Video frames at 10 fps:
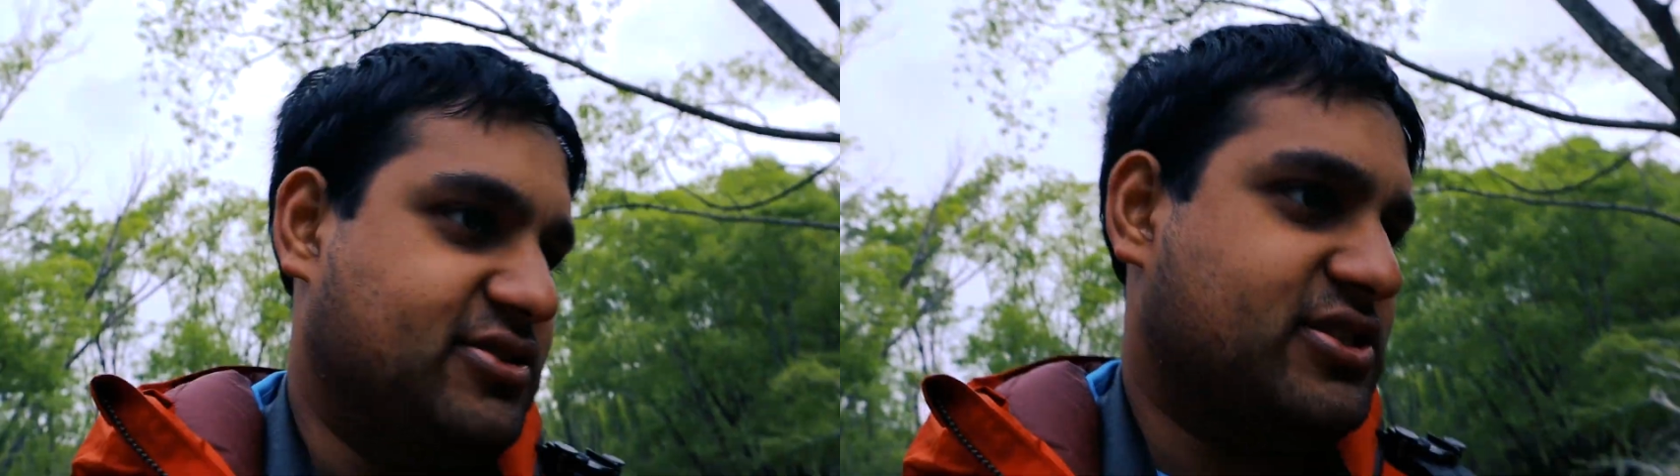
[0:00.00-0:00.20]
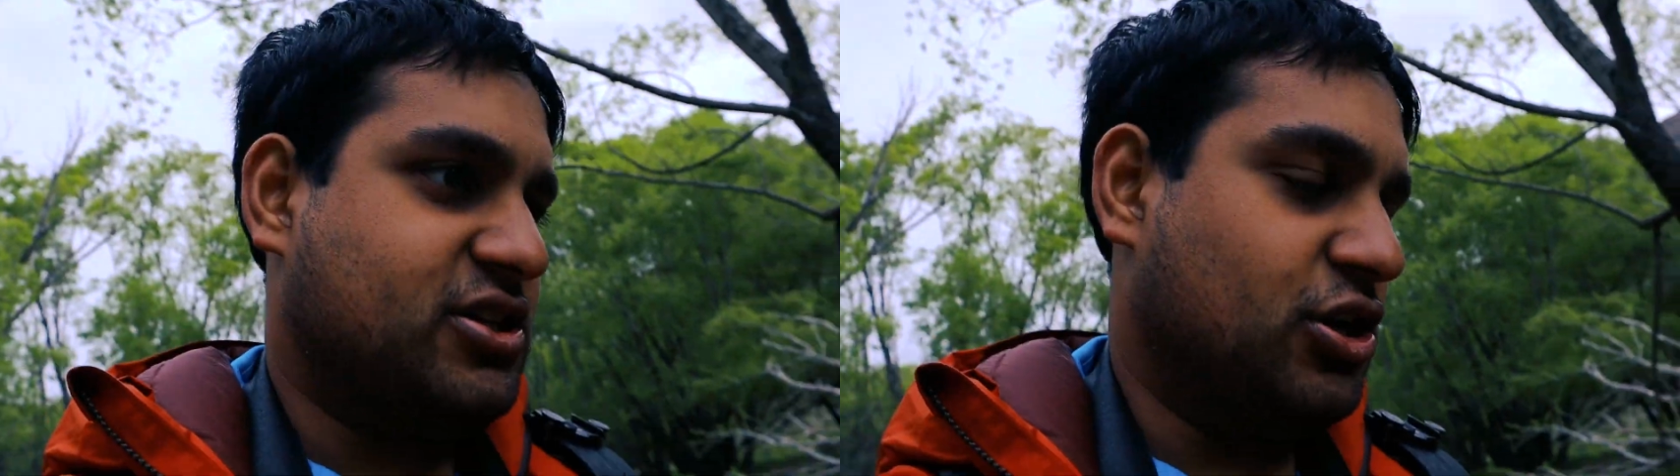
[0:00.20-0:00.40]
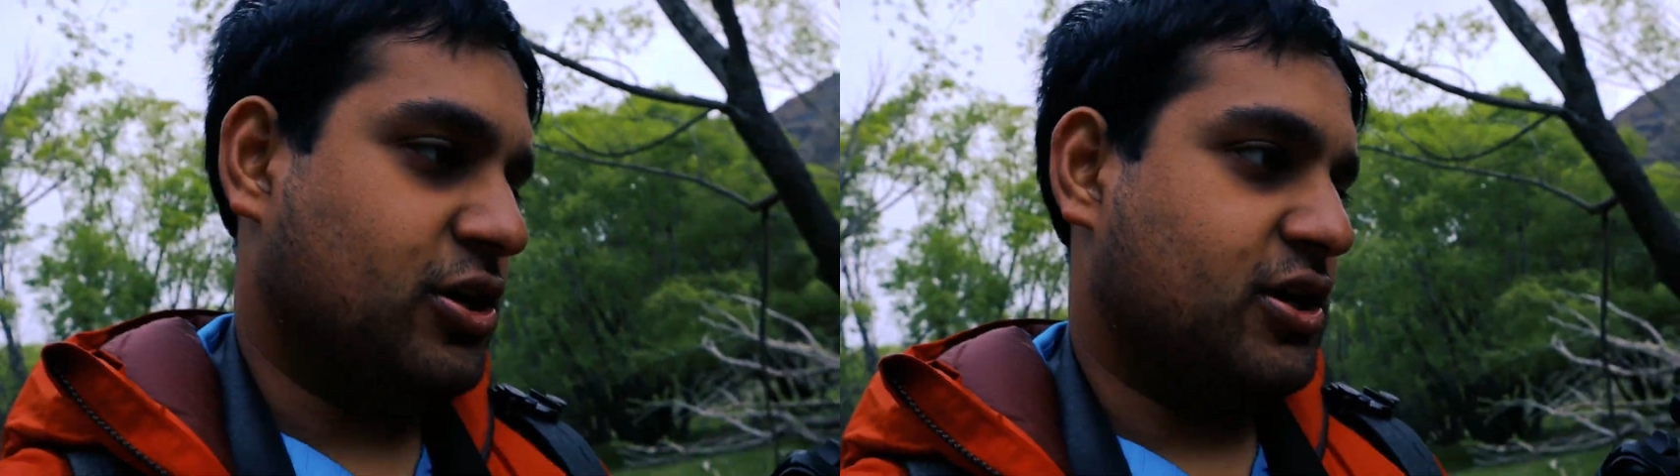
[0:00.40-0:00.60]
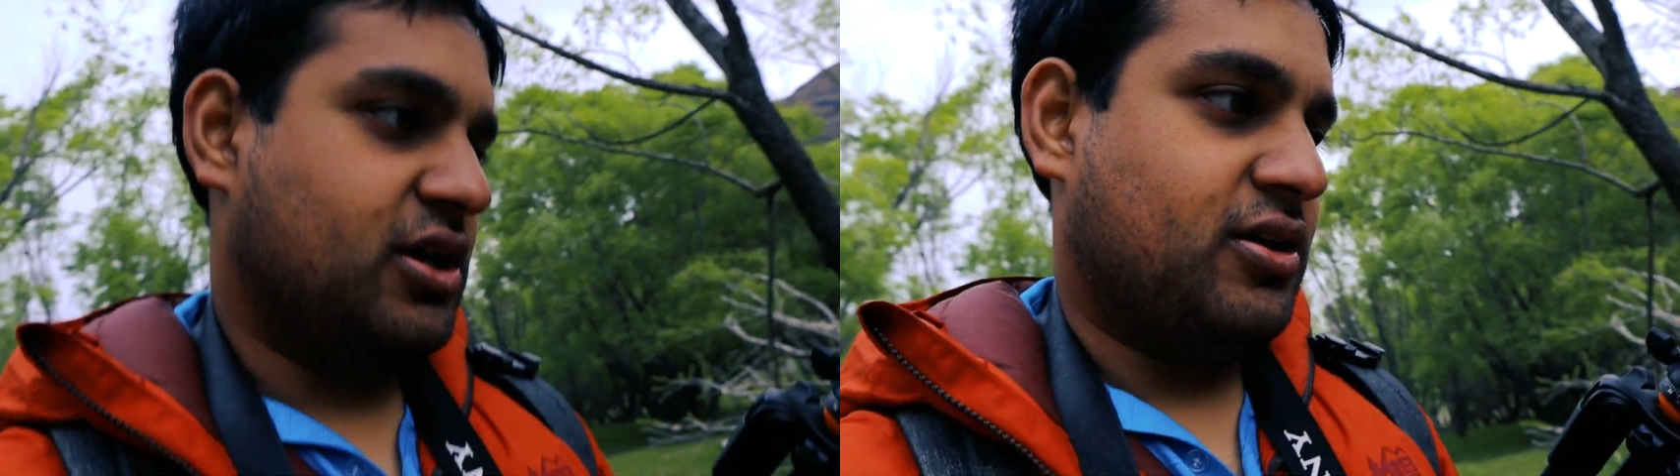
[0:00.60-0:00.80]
just took